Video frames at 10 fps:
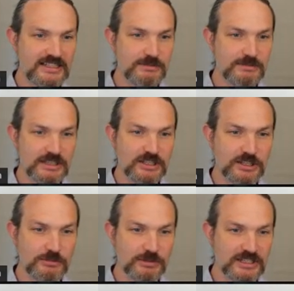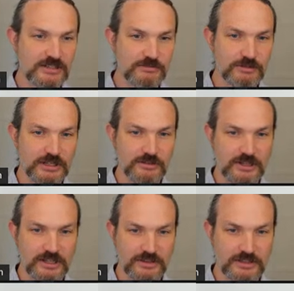it seems like the kubelet isn't running
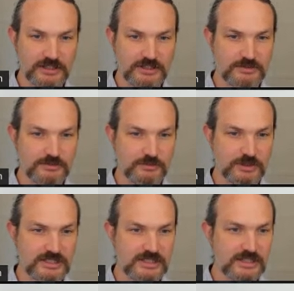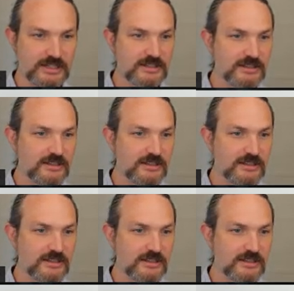or healthy is what it said